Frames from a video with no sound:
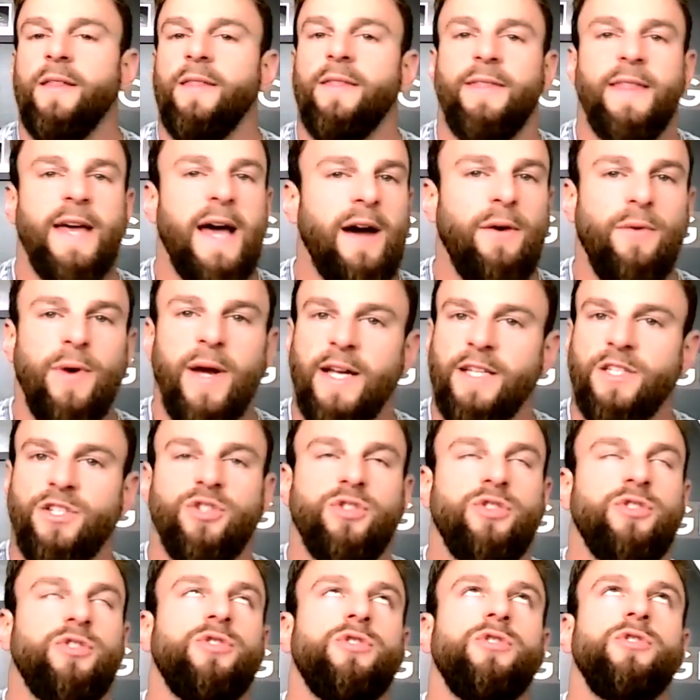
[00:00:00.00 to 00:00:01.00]
That way it's
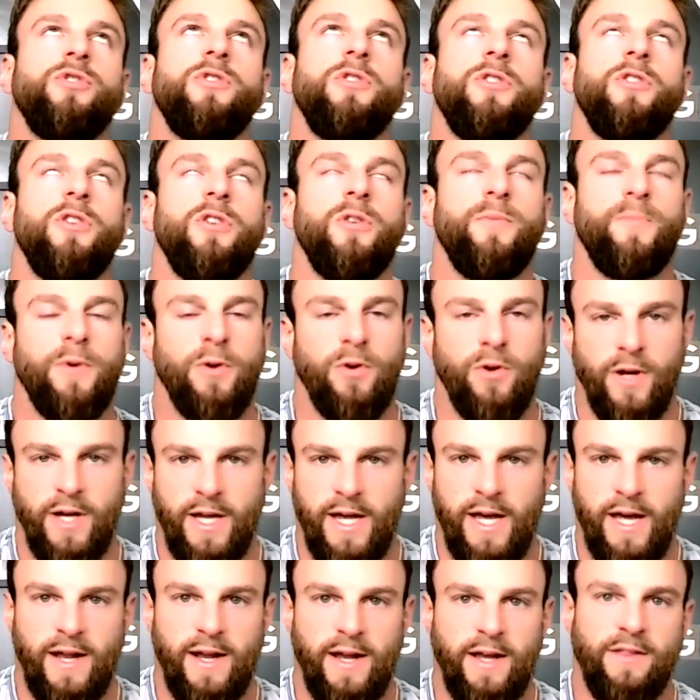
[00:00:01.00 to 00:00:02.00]
super
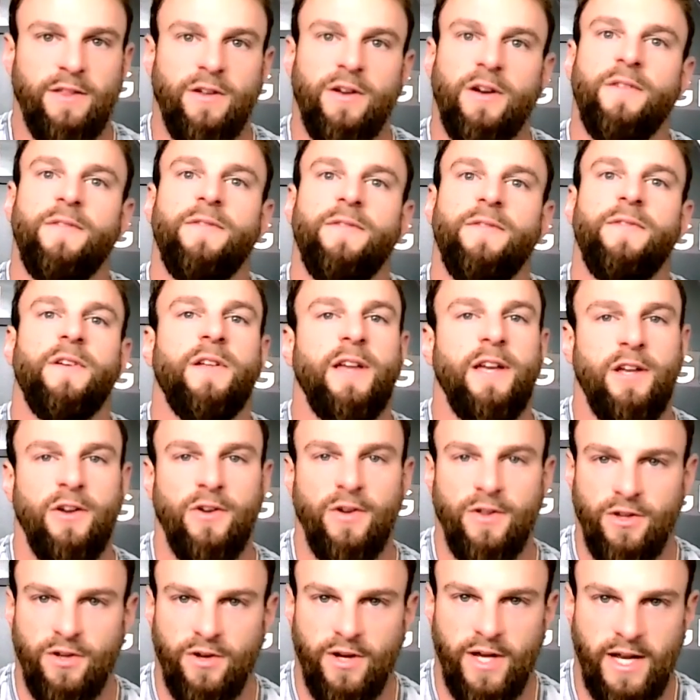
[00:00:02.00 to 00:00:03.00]
organic. They don't feel like
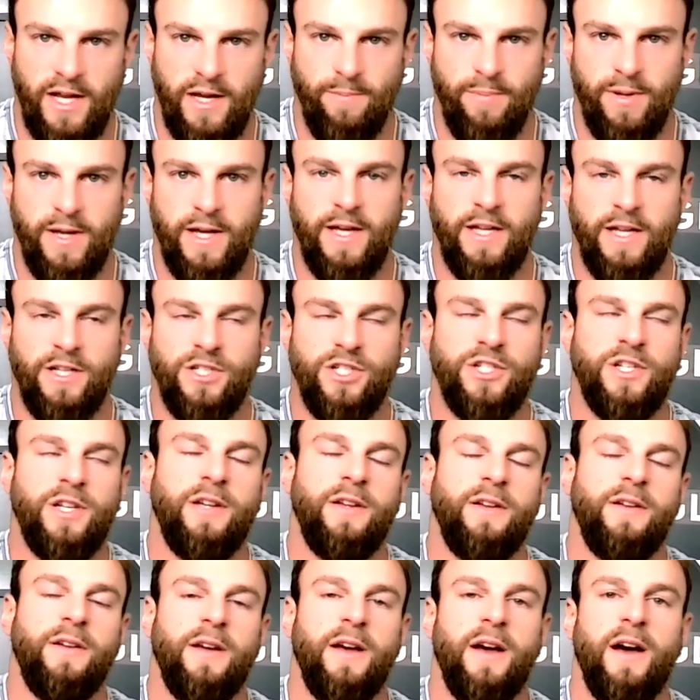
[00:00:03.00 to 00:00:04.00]
they're getting pitched.
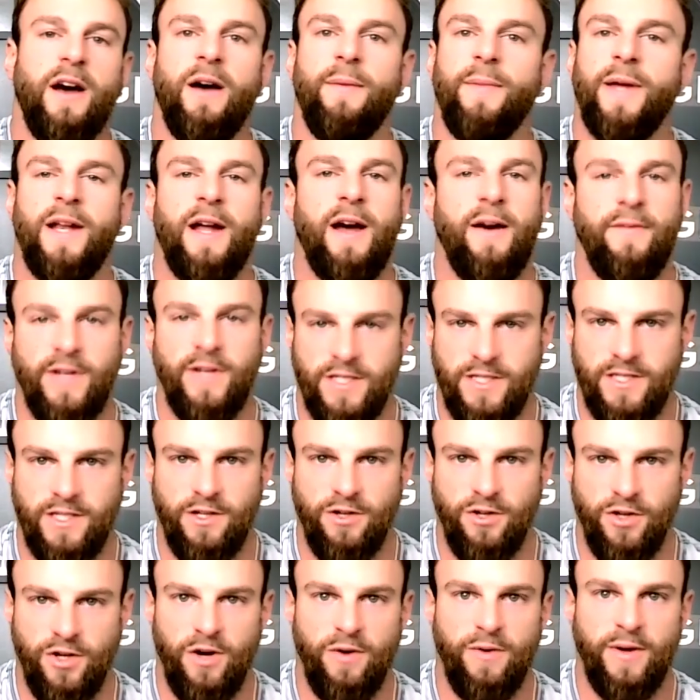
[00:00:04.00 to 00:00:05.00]
And obviously
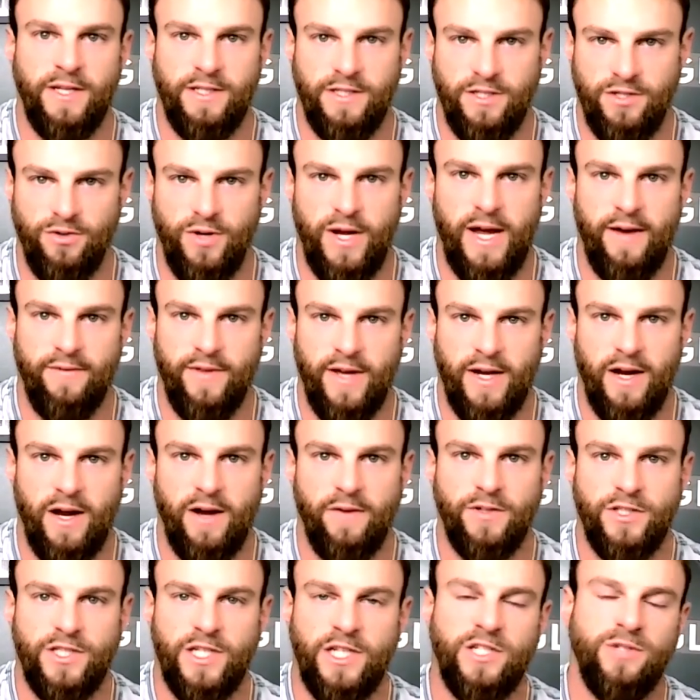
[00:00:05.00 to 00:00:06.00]
you're going to have that
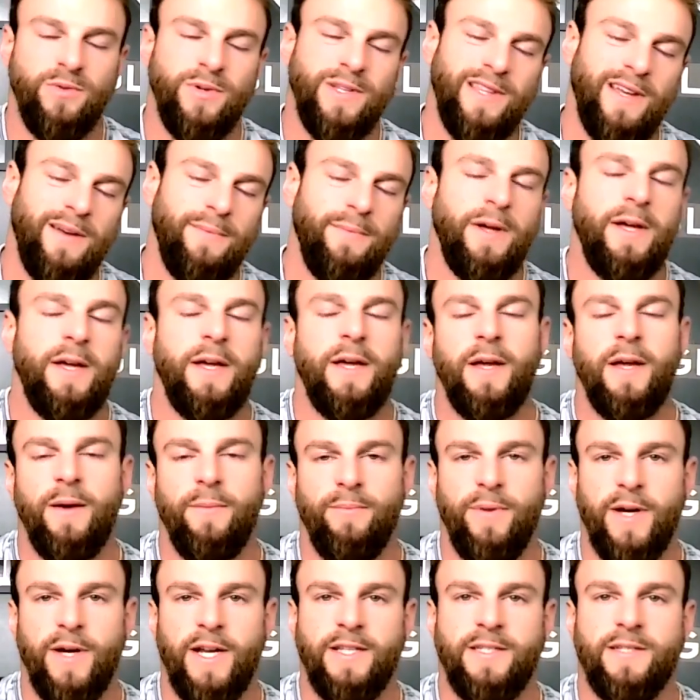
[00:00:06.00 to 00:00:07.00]
conversation with them,
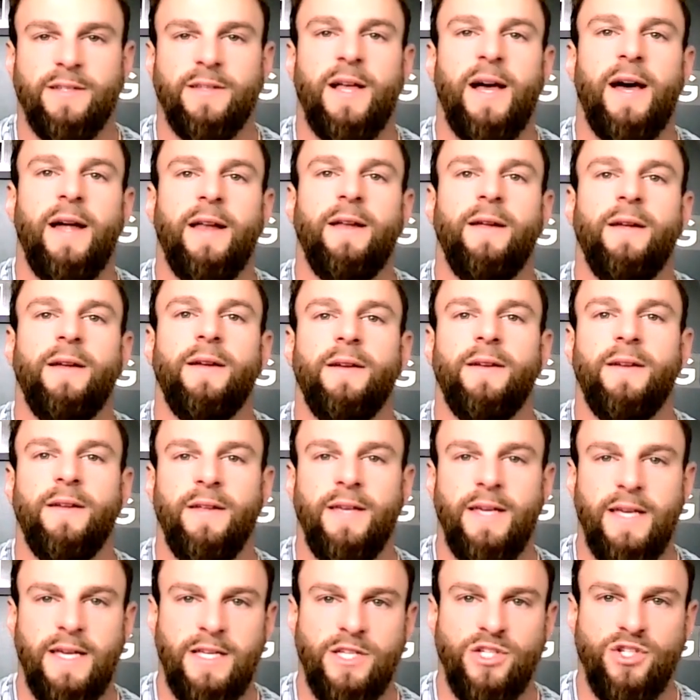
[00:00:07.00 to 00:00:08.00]
but it's a lot
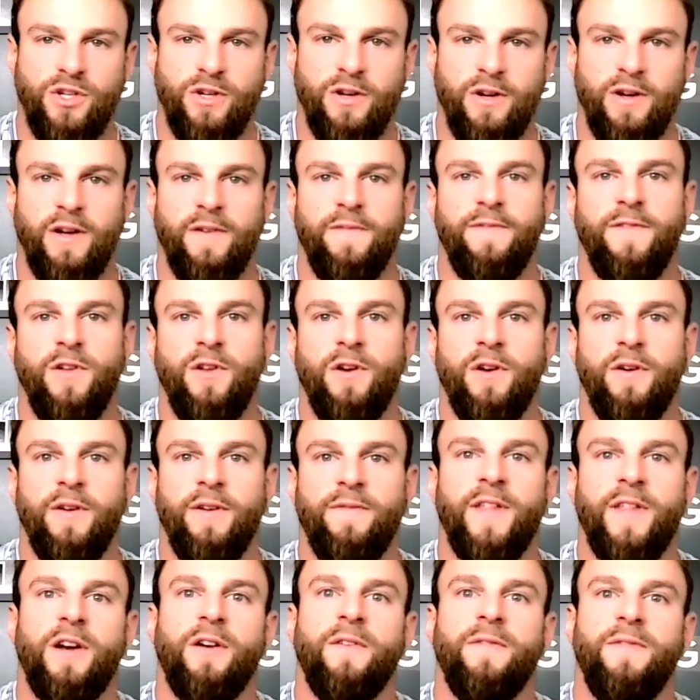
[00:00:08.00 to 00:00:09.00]
easier if they
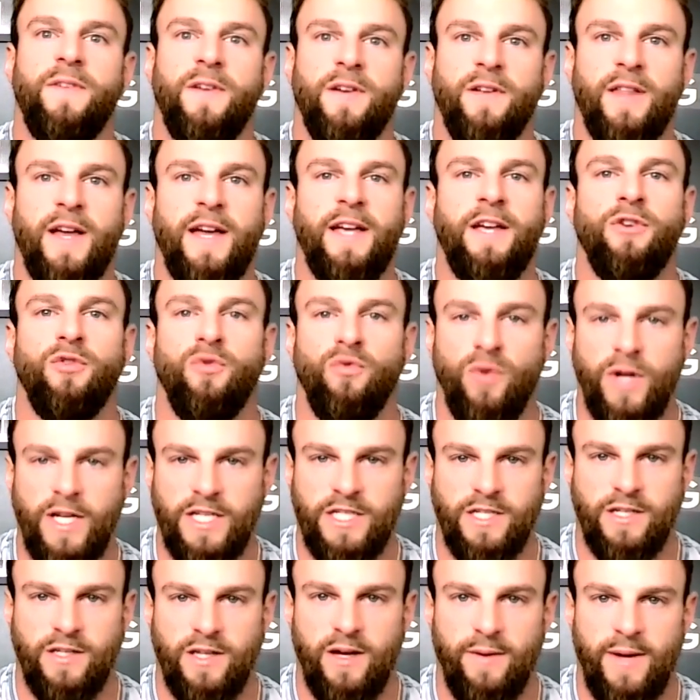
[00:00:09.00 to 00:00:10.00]
don't feel like you're
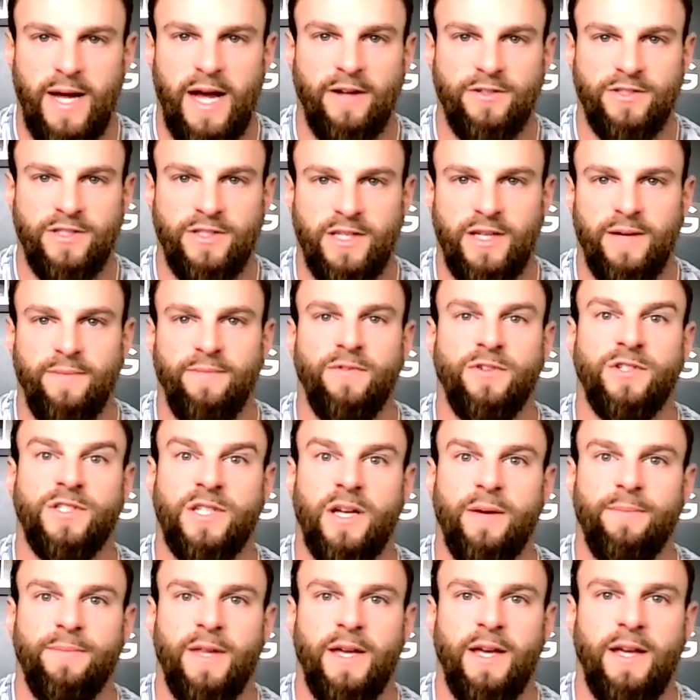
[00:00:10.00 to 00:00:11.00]
reaching out to them for
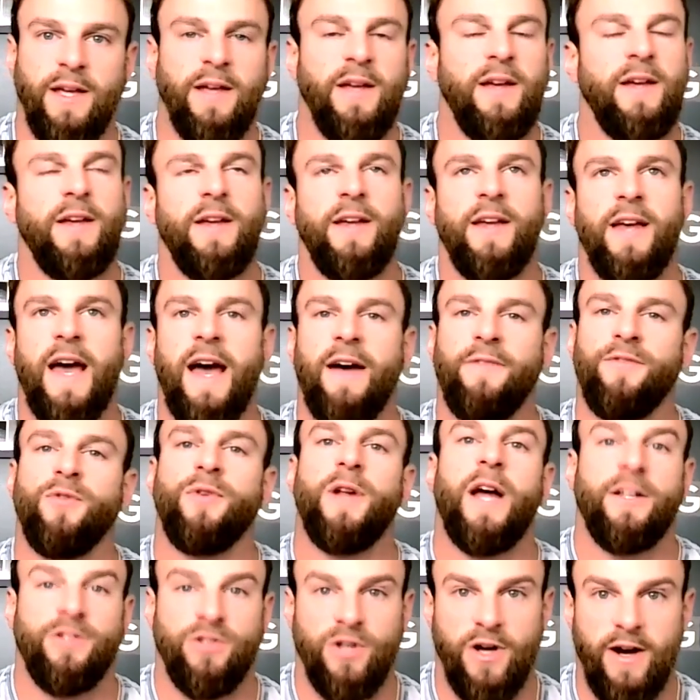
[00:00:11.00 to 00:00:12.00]
something after
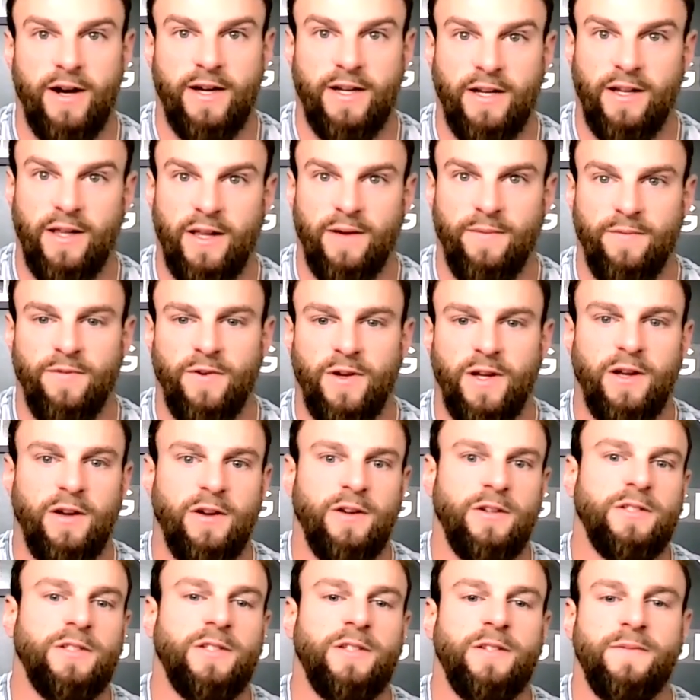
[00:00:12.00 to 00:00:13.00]
not talking to them for
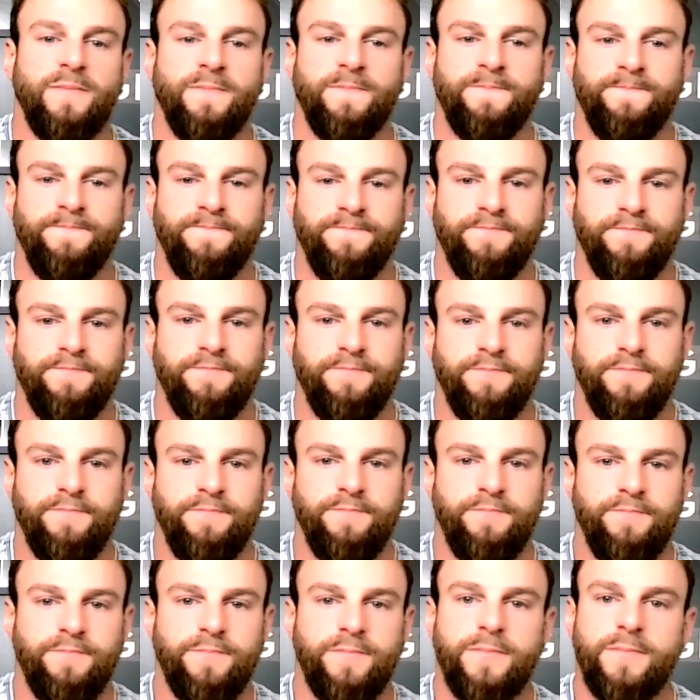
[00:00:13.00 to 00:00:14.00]
years.
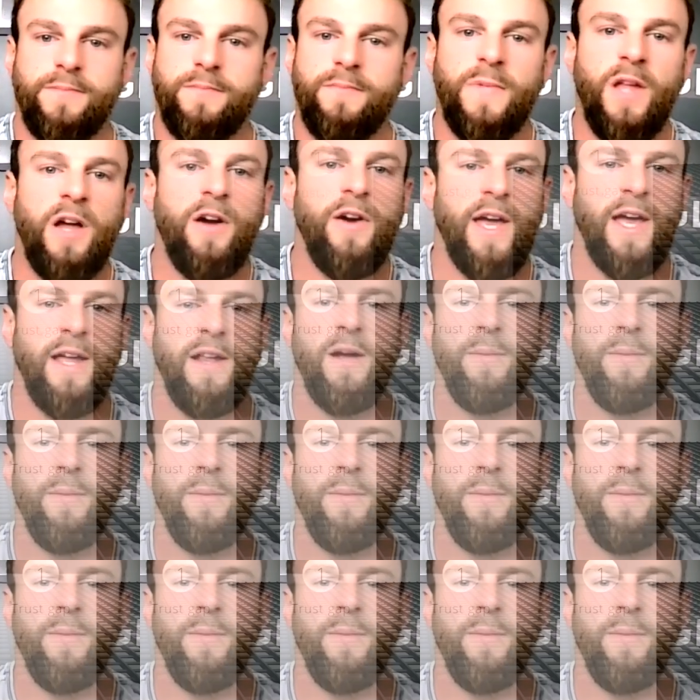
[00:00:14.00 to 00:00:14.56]
Okay.